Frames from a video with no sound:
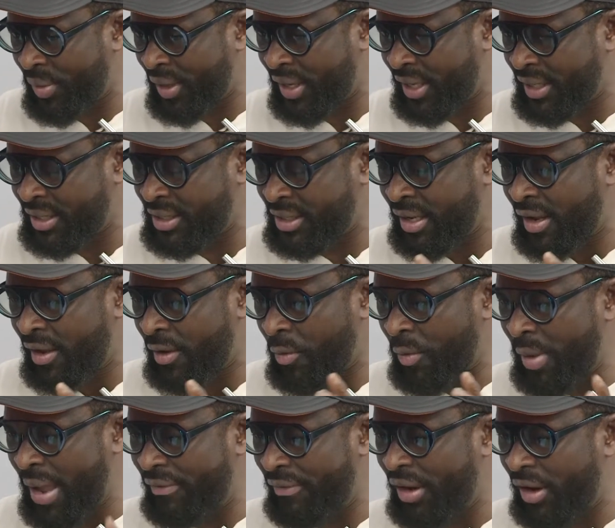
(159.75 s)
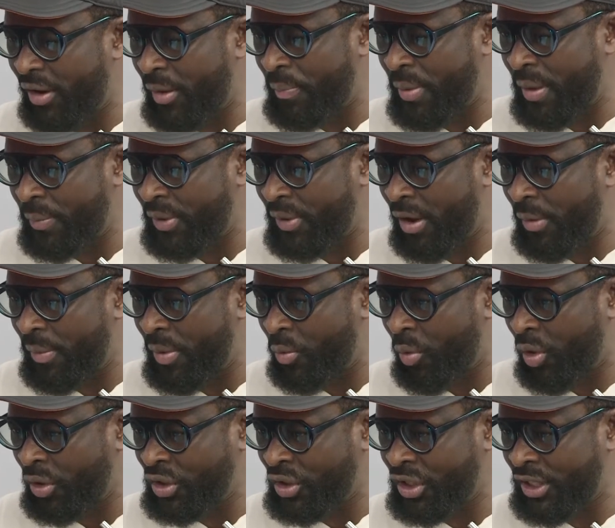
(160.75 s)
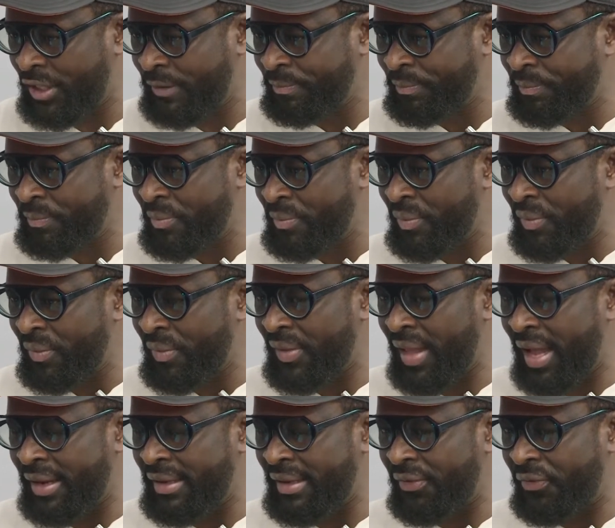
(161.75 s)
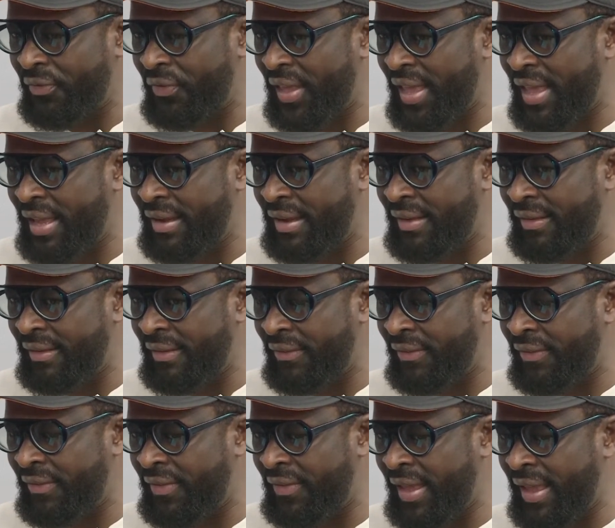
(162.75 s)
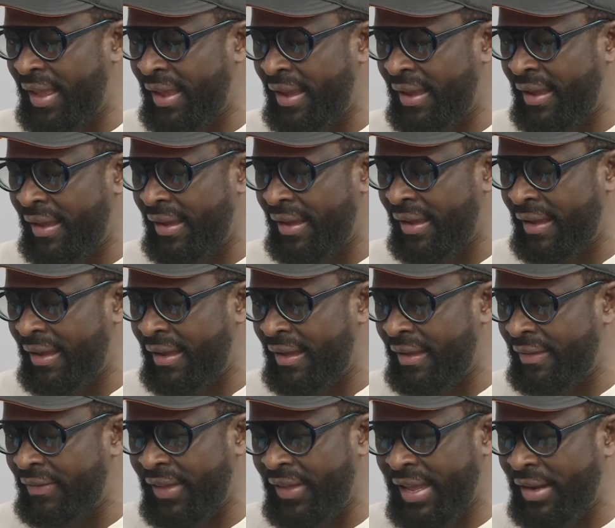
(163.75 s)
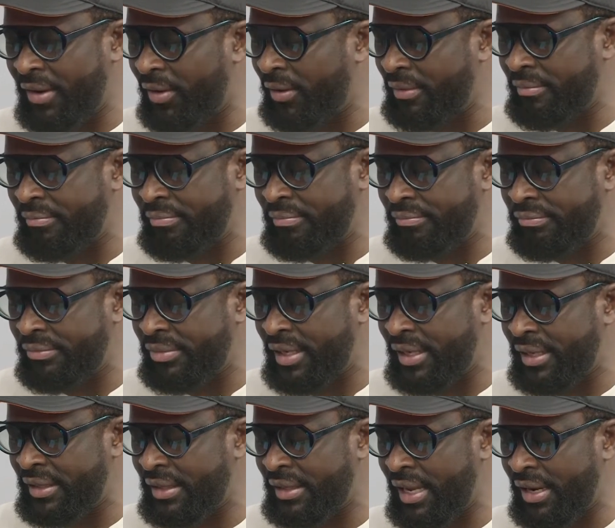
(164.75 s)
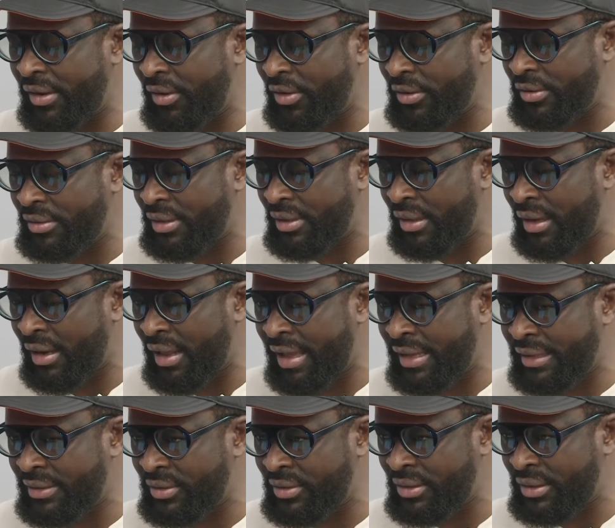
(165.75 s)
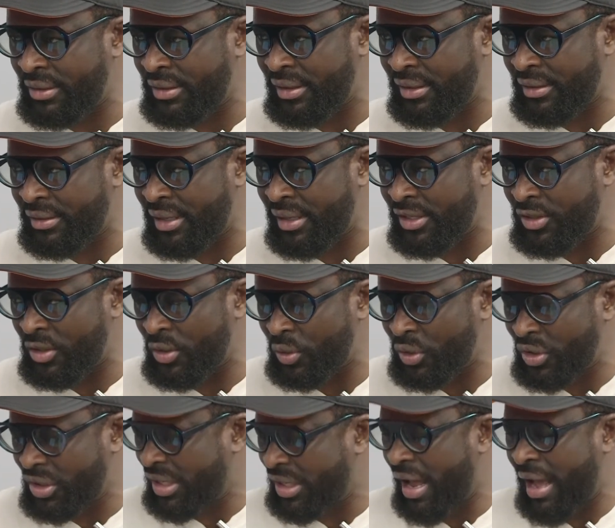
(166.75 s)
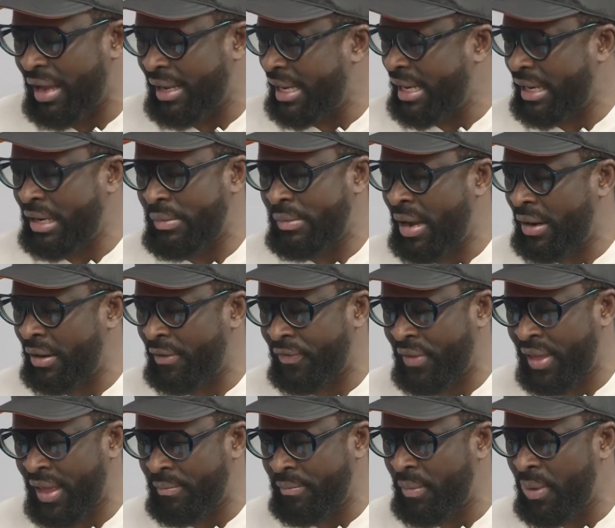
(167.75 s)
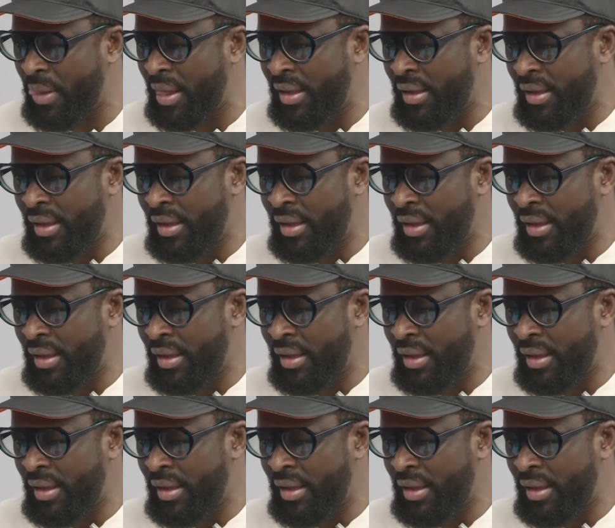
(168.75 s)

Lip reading: Because we have a lot of people that will be watching that they think they are not like no star can come out of them.